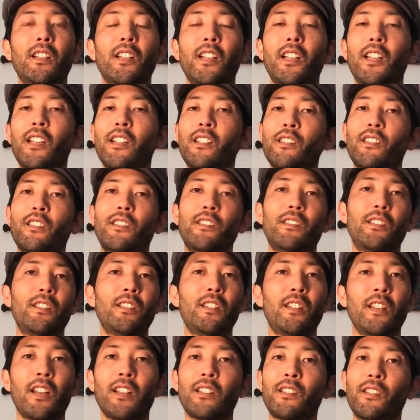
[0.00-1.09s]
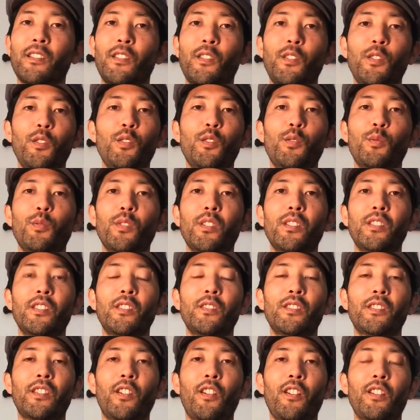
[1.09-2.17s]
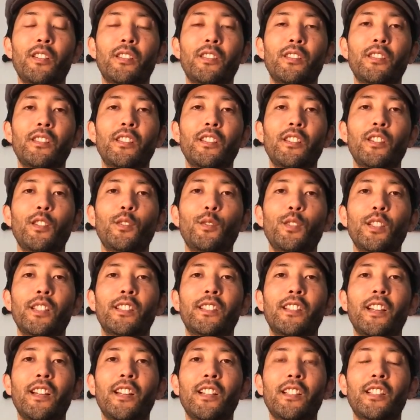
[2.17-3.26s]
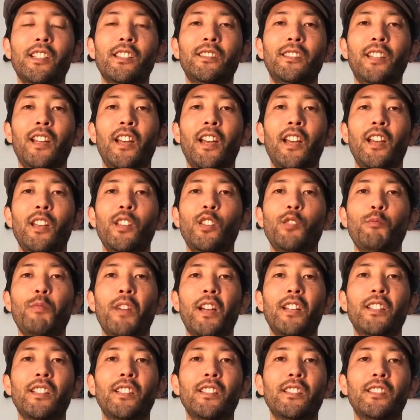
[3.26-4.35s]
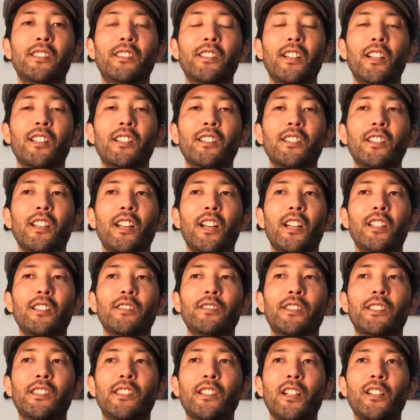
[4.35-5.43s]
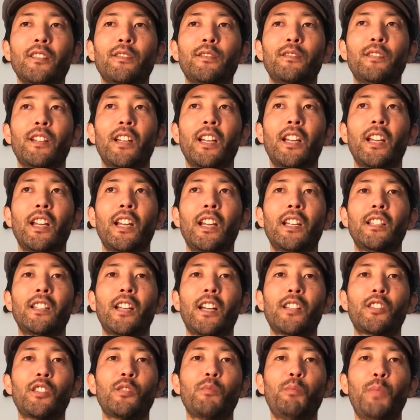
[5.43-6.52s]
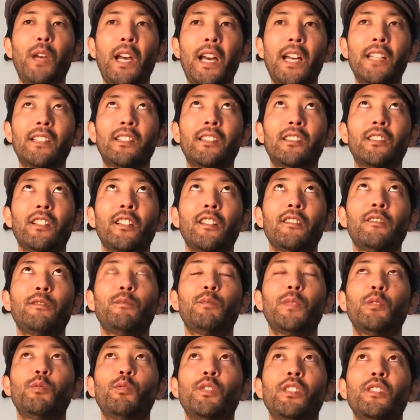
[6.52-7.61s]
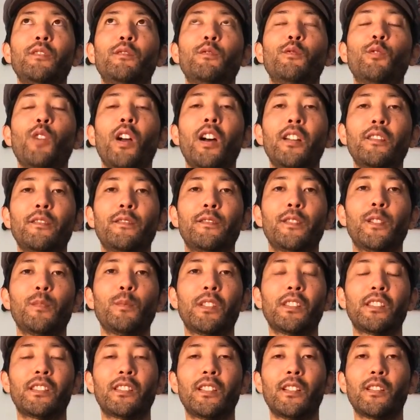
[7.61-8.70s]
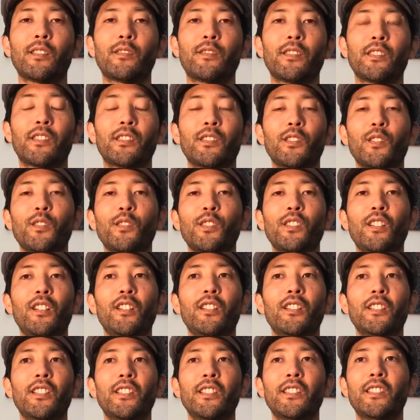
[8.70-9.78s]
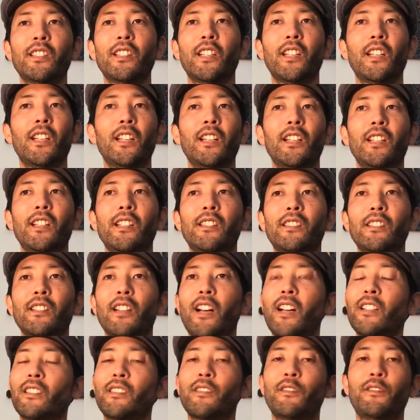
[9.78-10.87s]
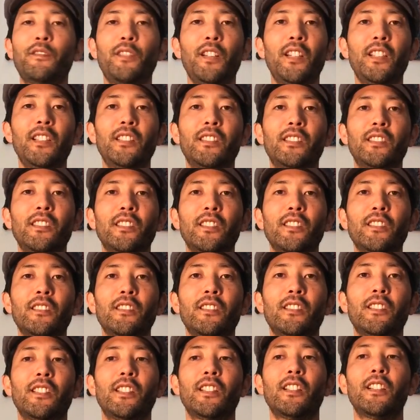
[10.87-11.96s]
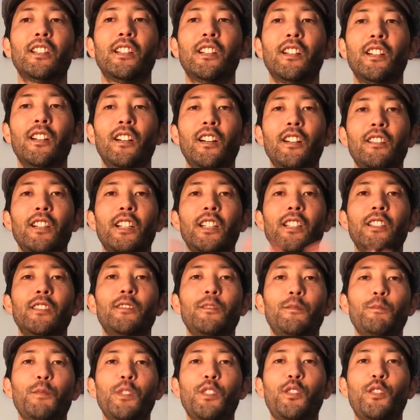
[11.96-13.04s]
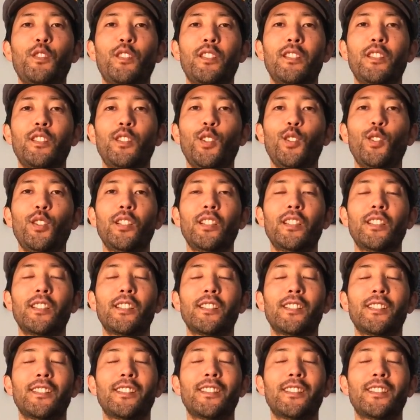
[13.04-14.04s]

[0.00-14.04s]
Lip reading: And that's a huge one. It's hard to deal with that because humanity has done a lot of stuff, not just bad stuff, but we've run from ourselves for so long and it's a lot to face, you know? All right, but you can do it.